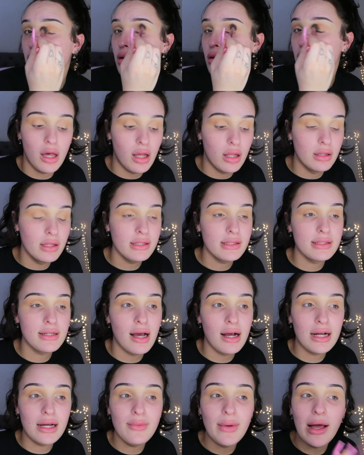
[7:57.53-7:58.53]
Let's
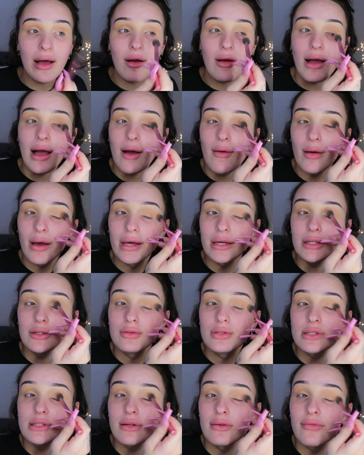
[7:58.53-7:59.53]
talk about how I
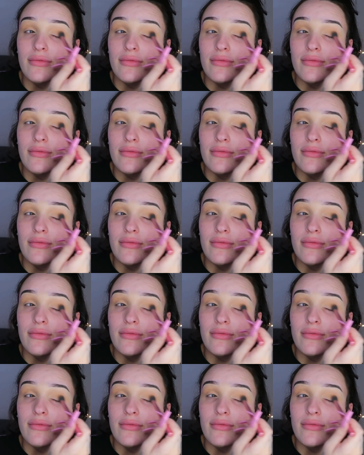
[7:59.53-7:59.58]
used to